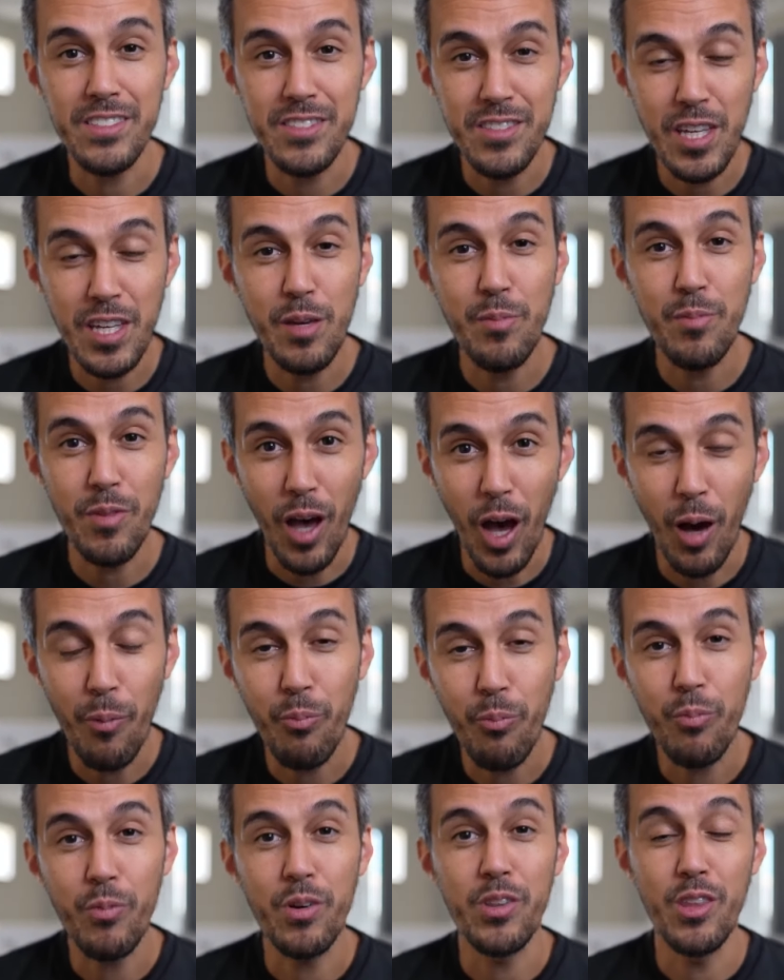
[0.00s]
teamed
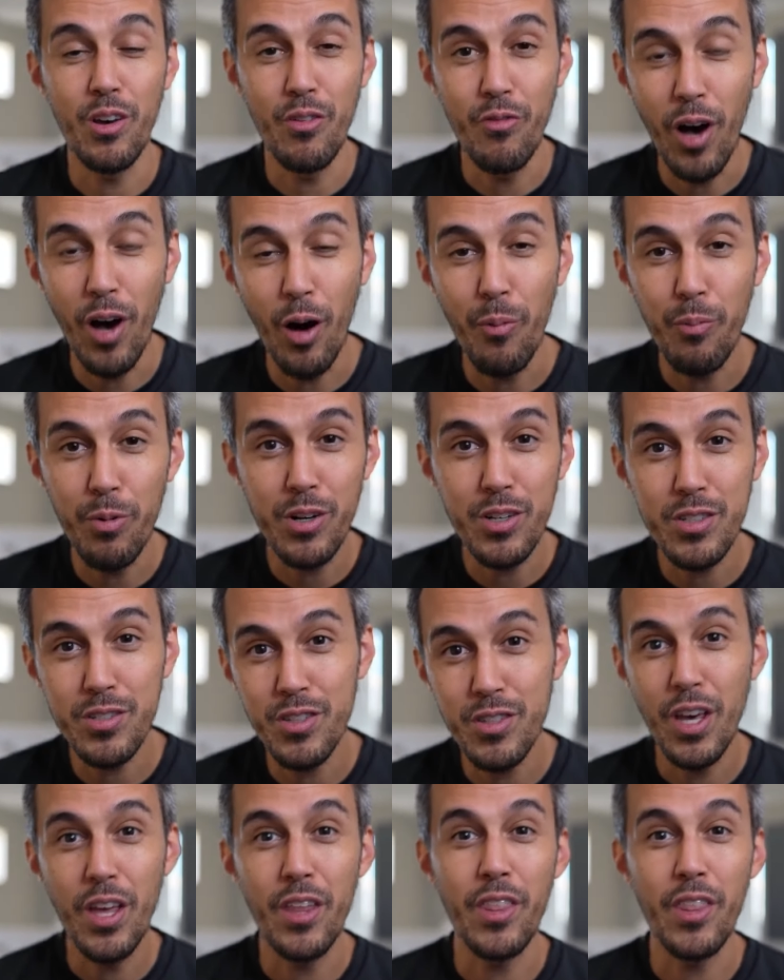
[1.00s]
up with developers